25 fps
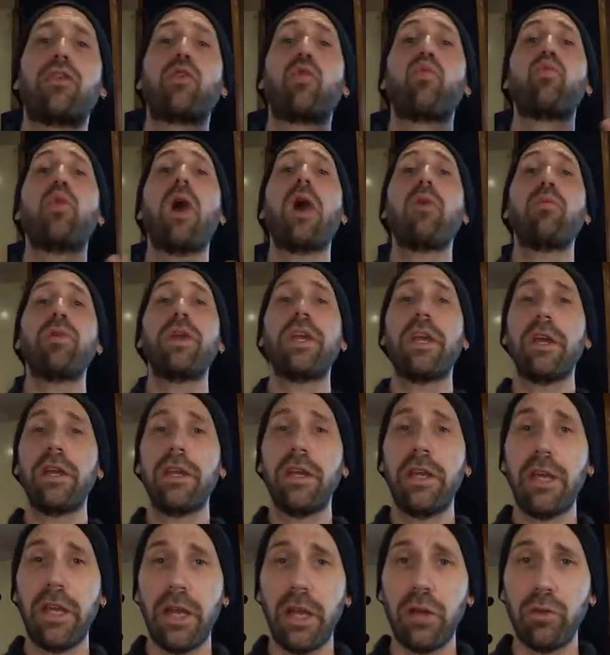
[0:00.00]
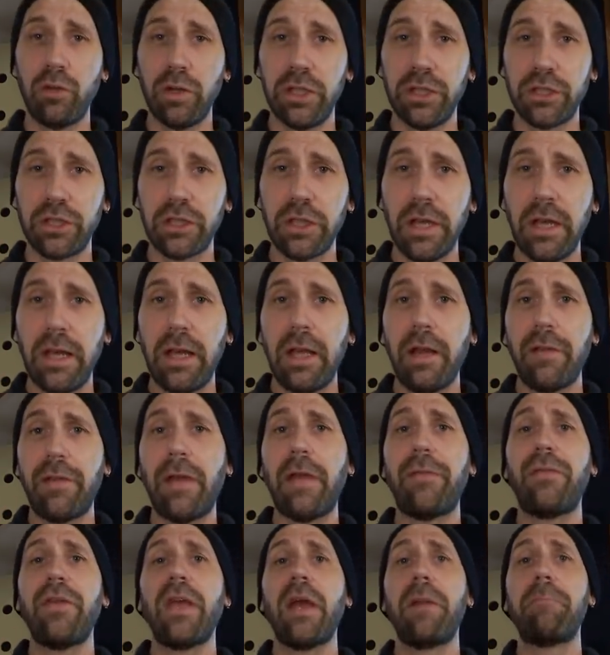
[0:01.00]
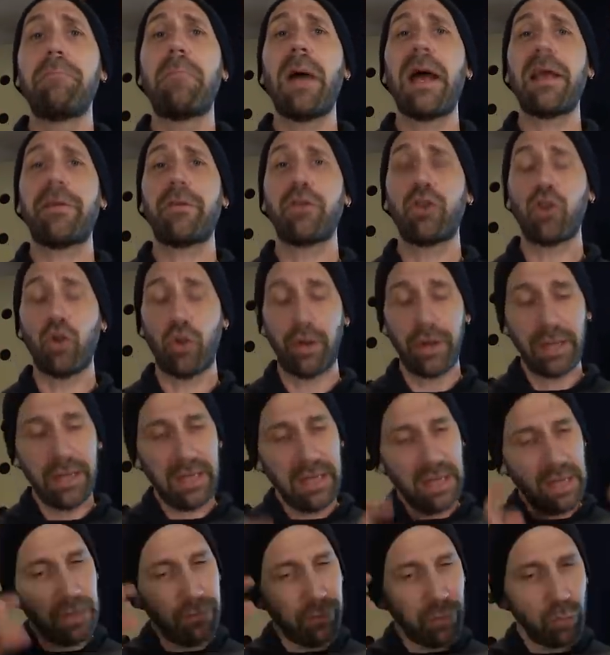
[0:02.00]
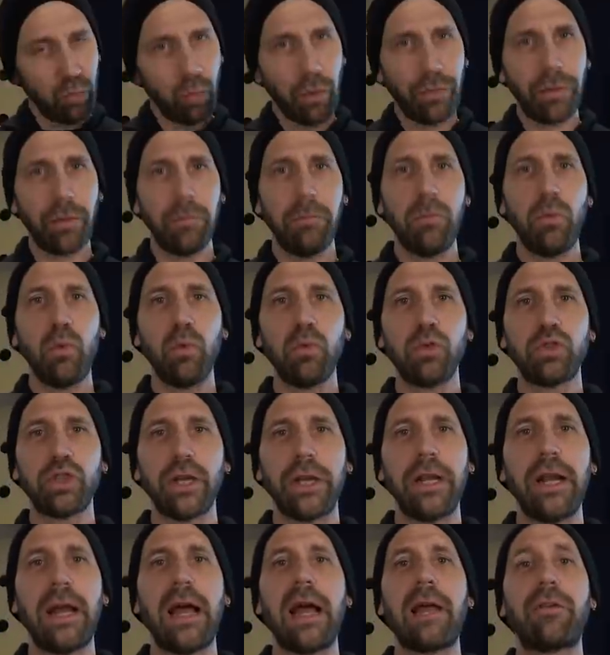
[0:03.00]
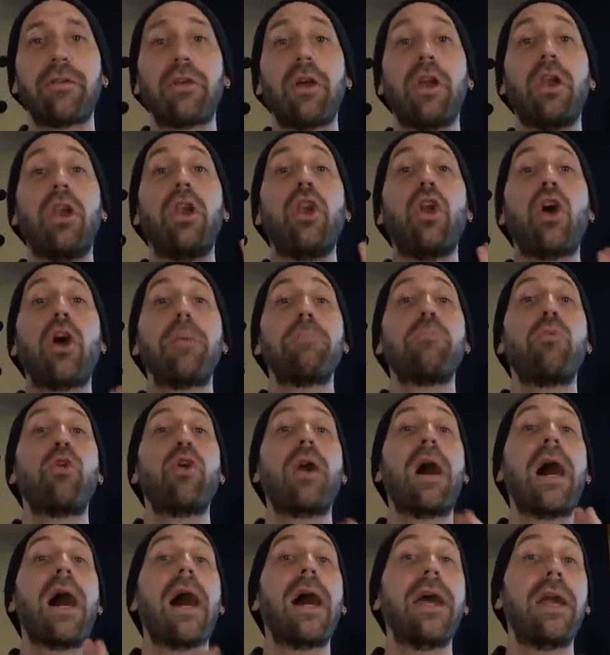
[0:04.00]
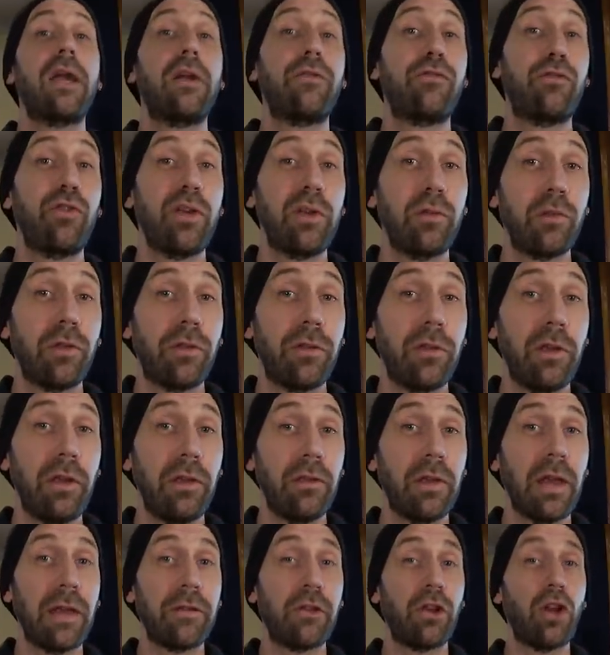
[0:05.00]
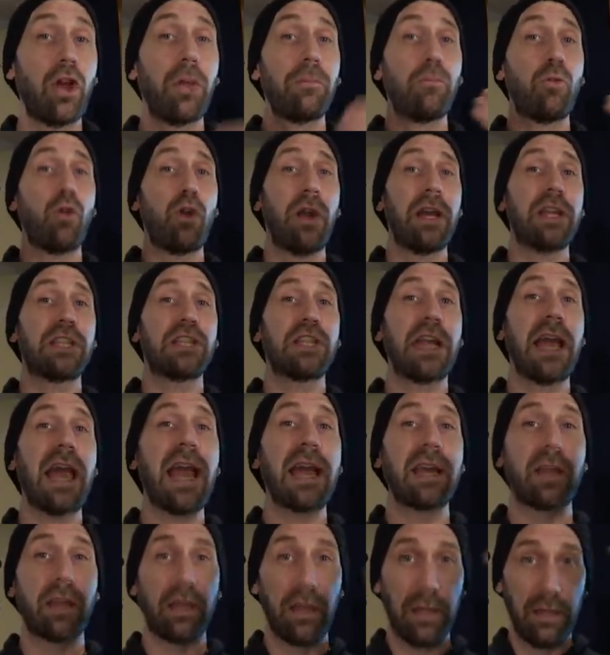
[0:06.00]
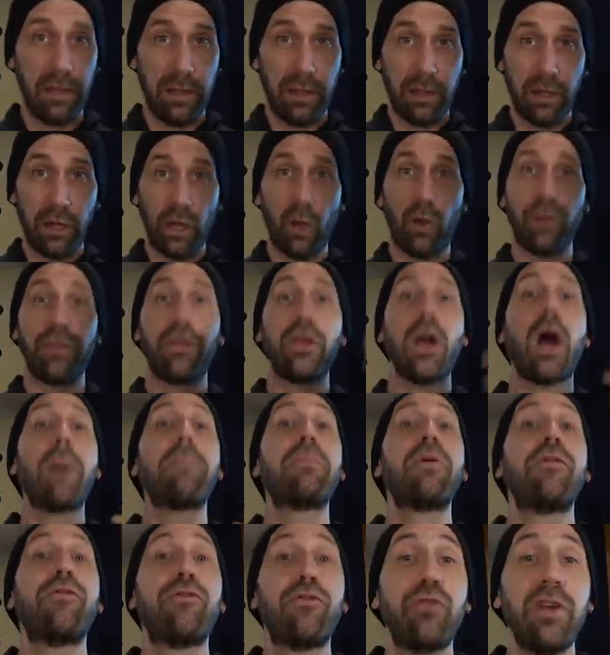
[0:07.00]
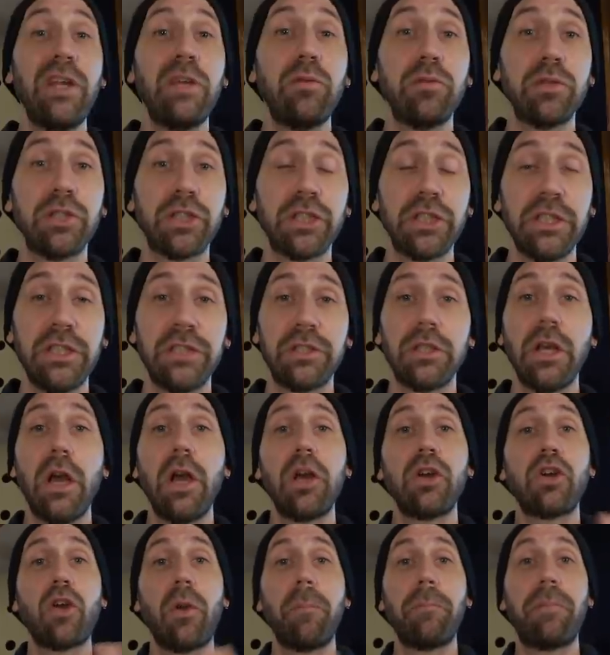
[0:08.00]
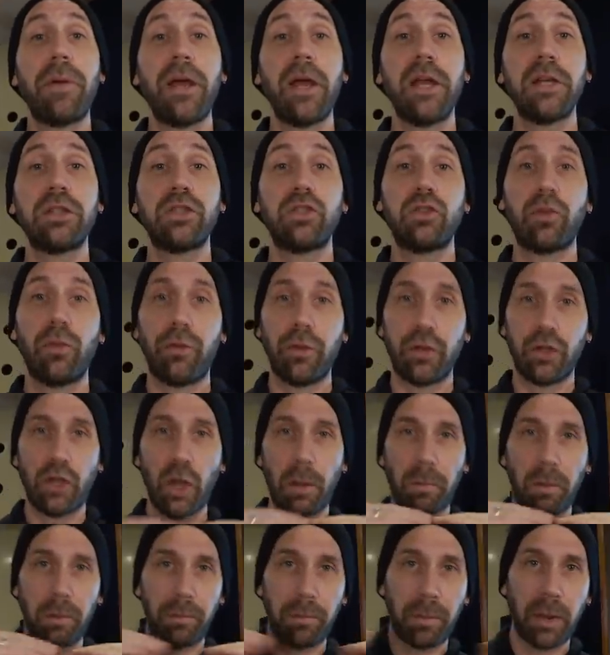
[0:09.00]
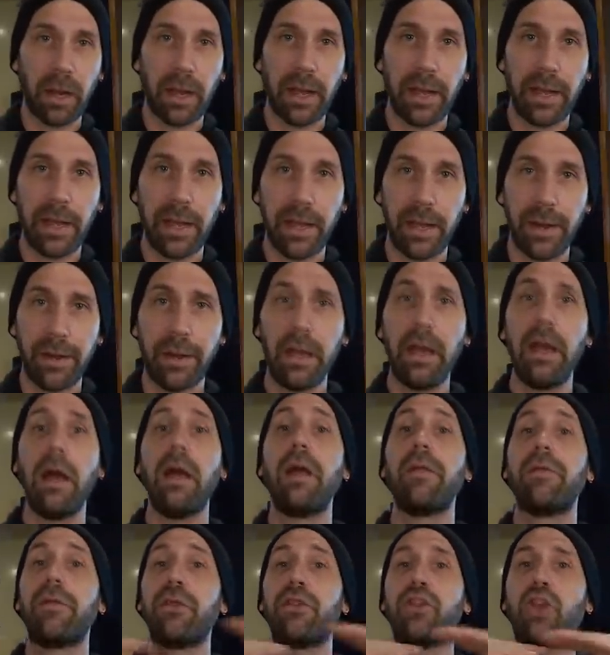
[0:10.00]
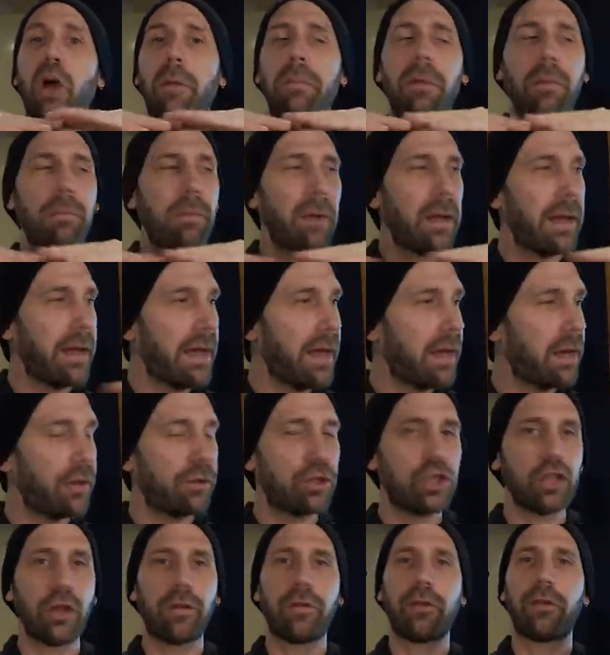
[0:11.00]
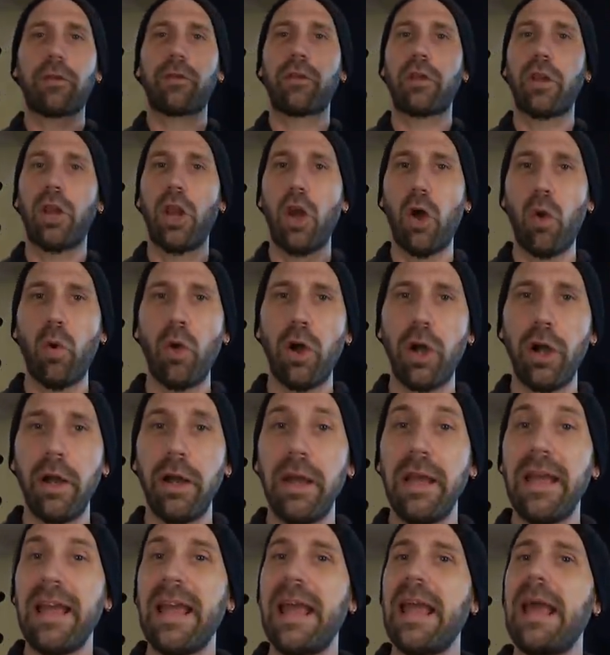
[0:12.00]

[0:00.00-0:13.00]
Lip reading: So what we can hear is that the Ambassador, even with the Moonjail, has a lot more higher frequencies, has a lot more attack, you know, in the upper frequencies compared to the Double Ply Head. The Double Ply Head is just slower.